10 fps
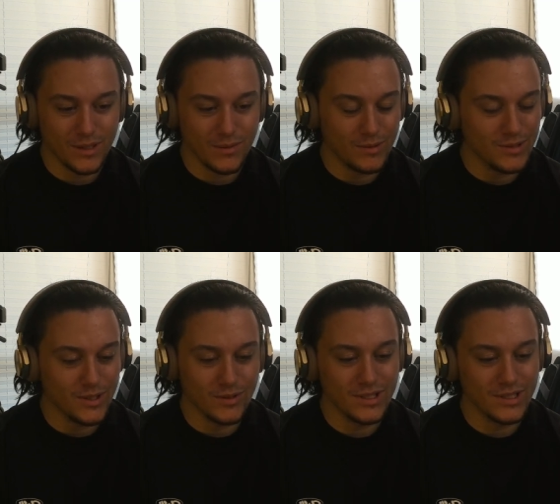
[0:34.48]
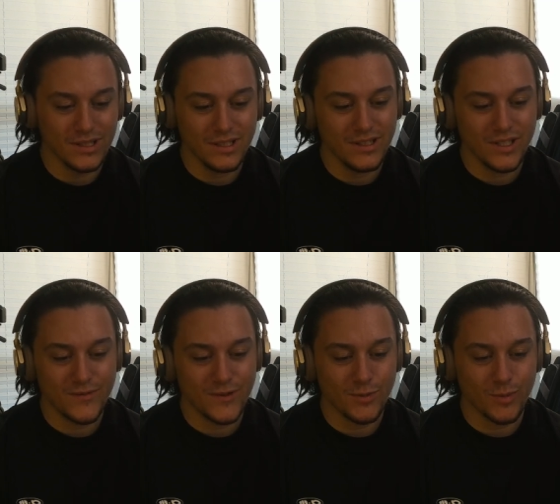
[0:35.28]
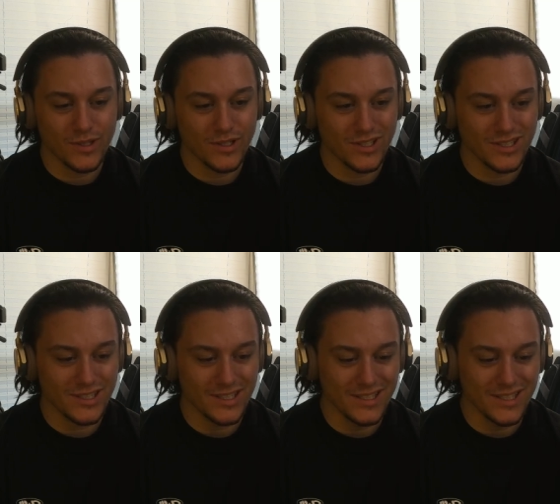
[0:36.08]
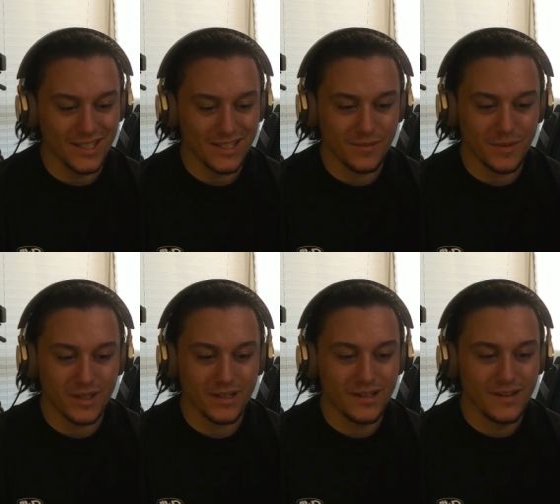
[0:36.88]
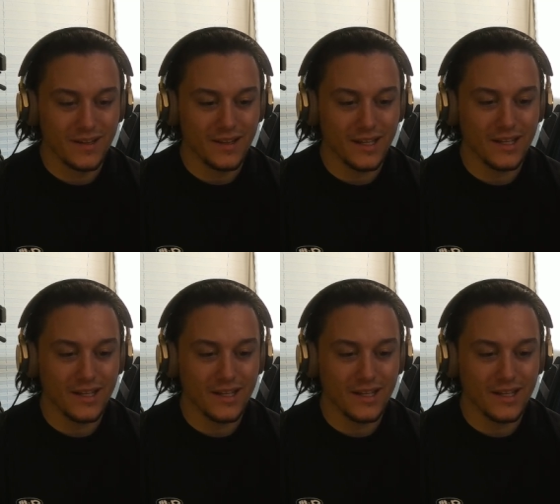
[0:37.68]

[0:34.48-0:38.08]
why yo, the, the, this first one is just easy as hell, man. Like,